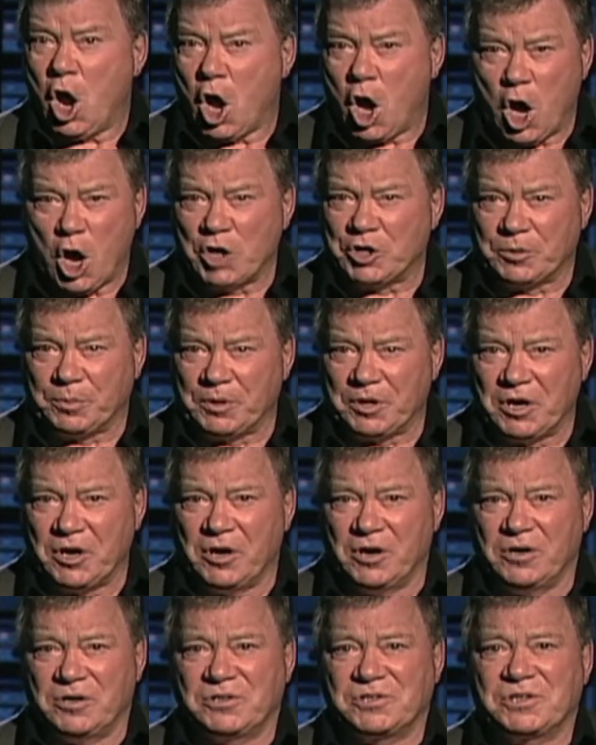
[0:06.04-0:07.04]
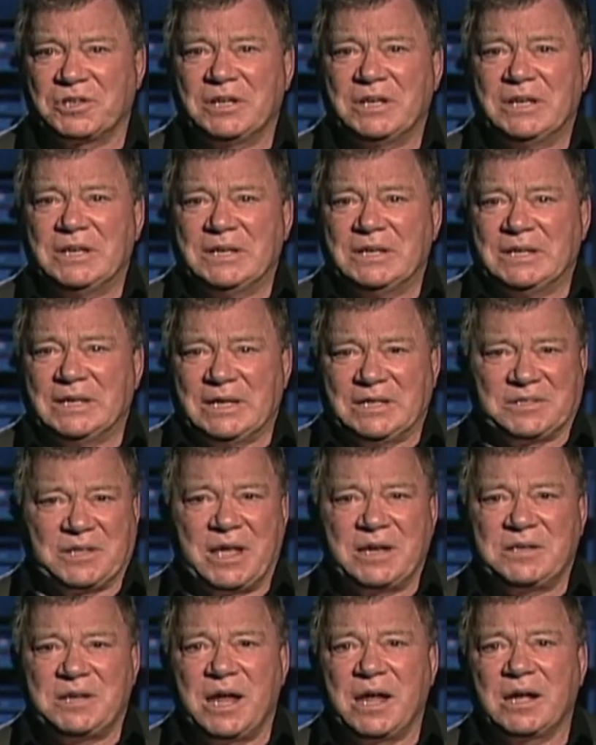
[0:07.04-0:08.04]
entrepreneurs as
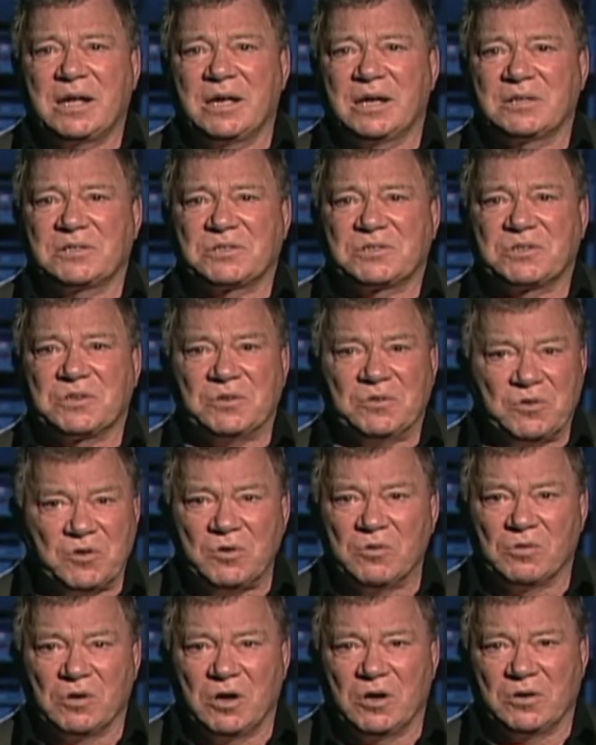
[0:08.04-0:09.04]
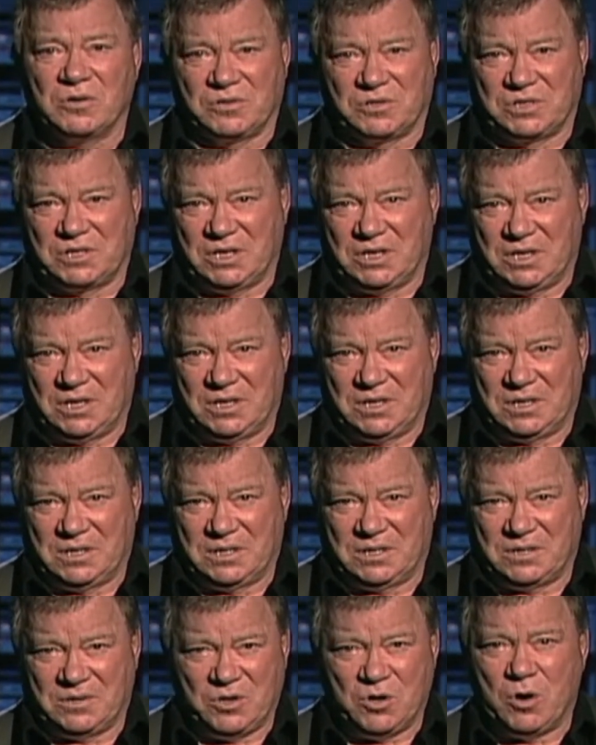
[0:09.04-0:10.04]
they take us to new roads,
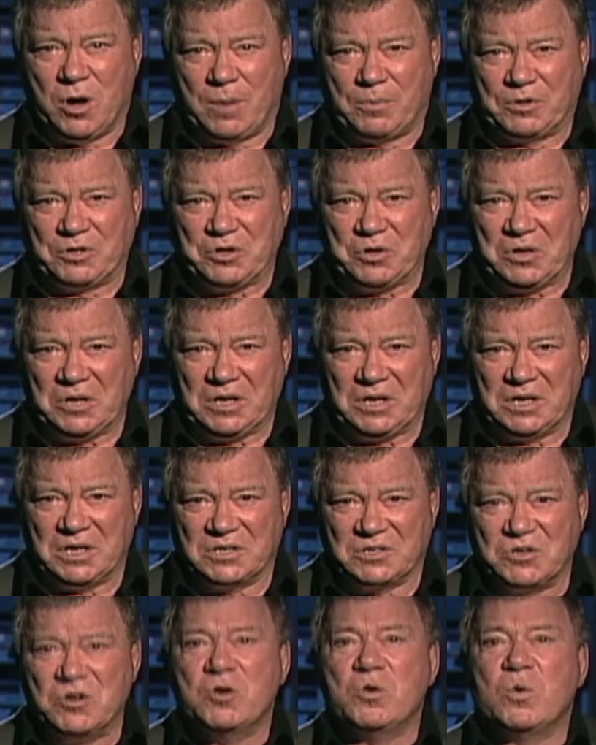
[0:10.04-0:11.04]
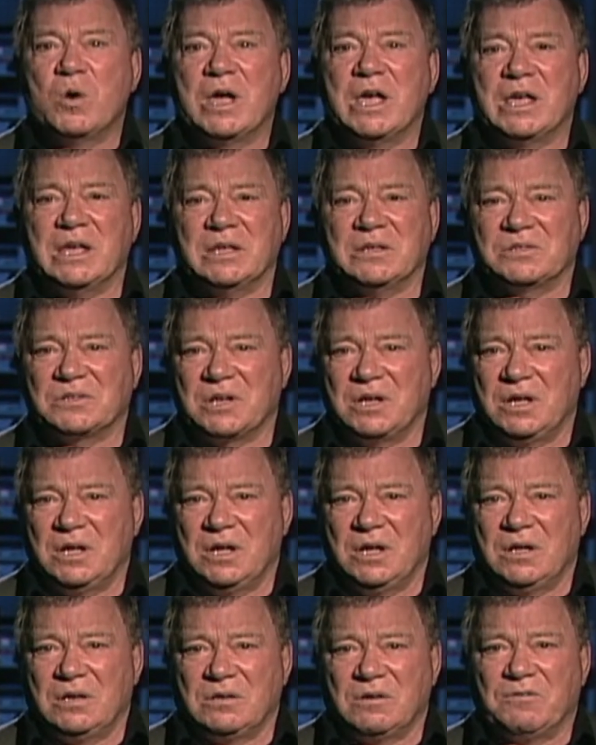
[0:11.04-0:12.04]
new opportunities, new ways
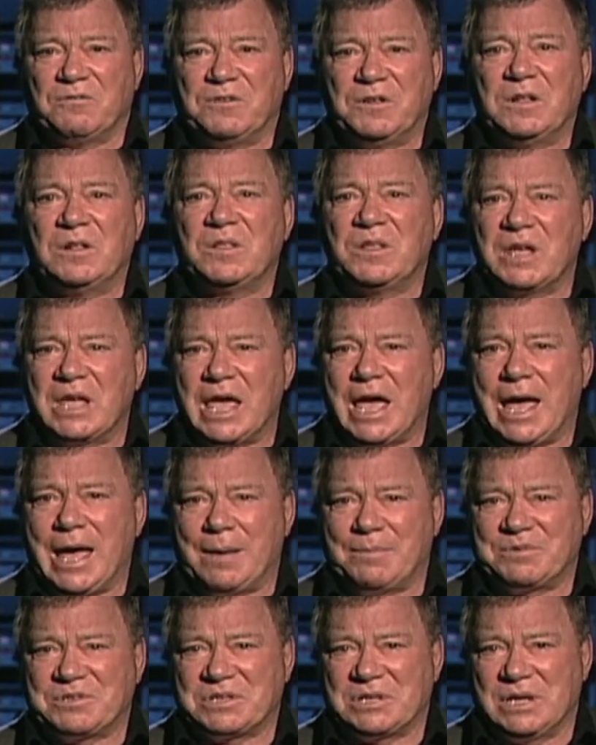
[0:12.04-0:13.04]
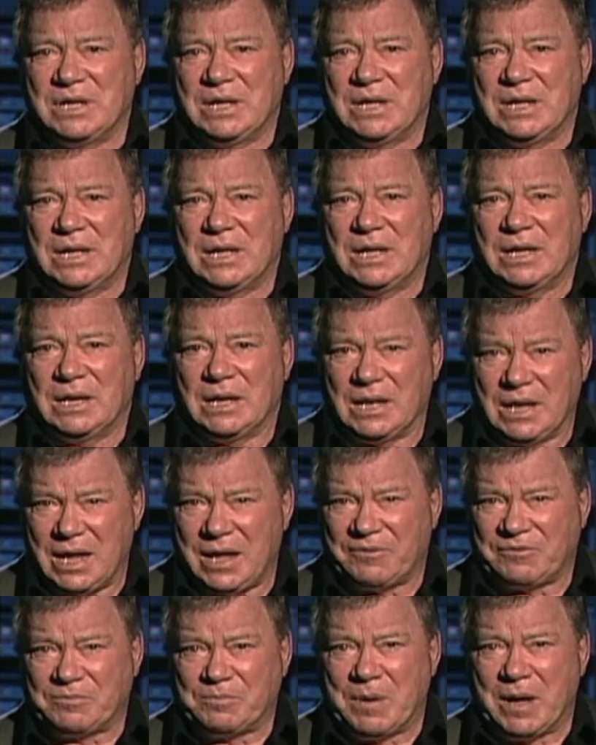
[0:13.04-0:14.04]
to fill the gaps
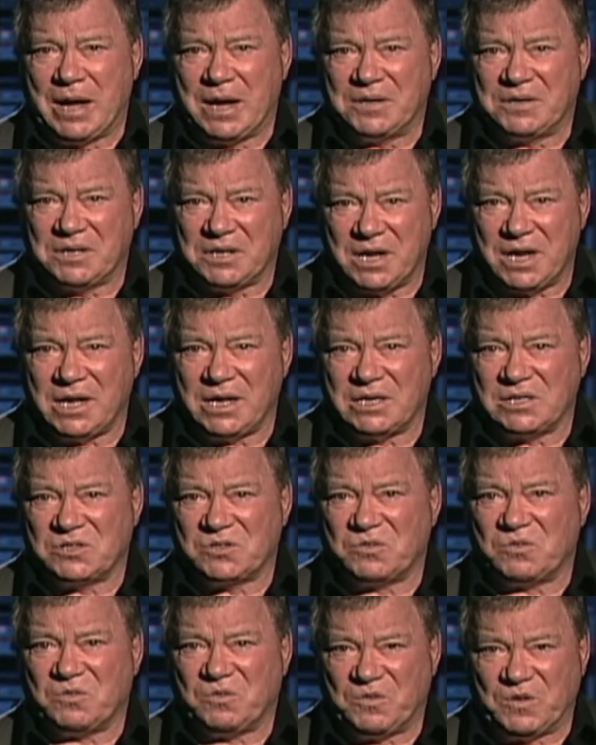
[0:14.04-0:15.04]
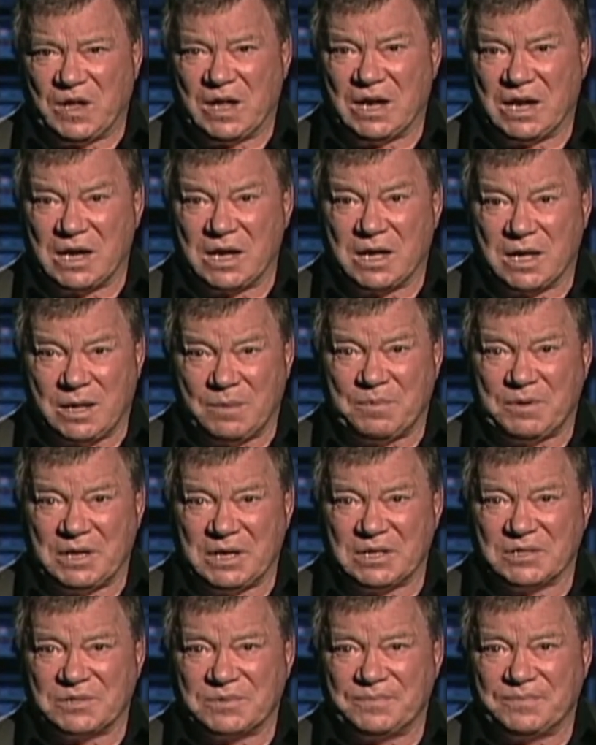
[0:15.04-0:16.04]
left by today's failing
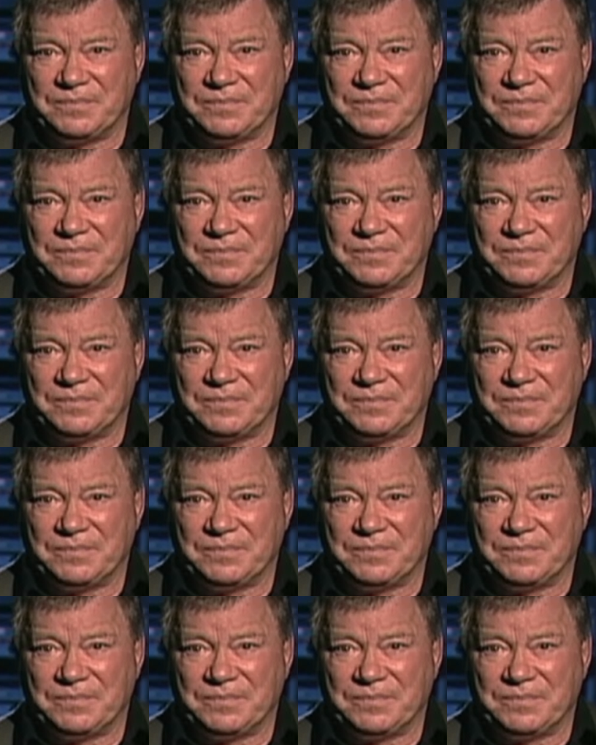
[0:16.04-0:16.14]
companies.